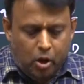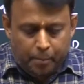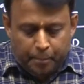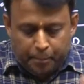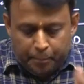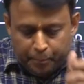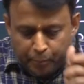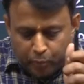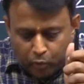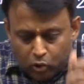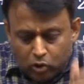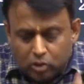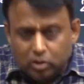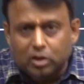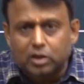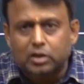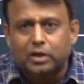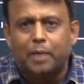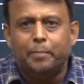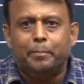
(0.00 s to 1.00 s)
both
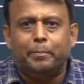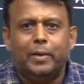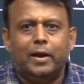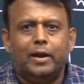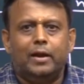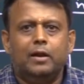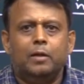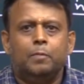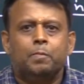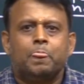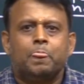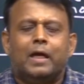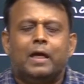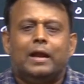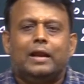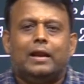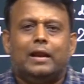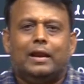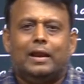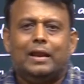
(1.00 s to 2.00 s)
dumbbell
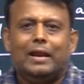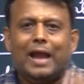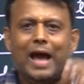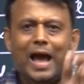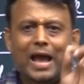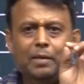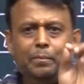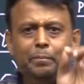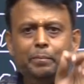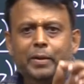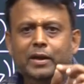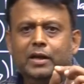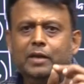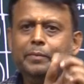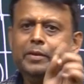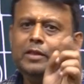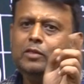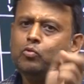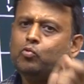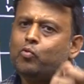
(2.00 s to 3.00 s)
lie
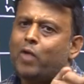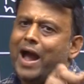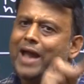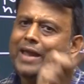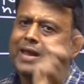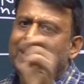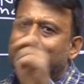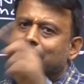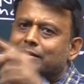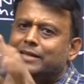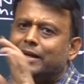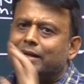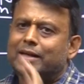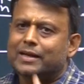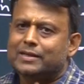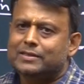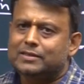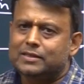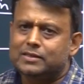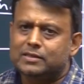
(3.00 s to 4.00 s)
between y and z
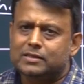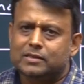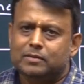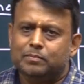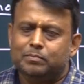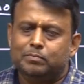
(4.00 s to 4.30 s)
axis.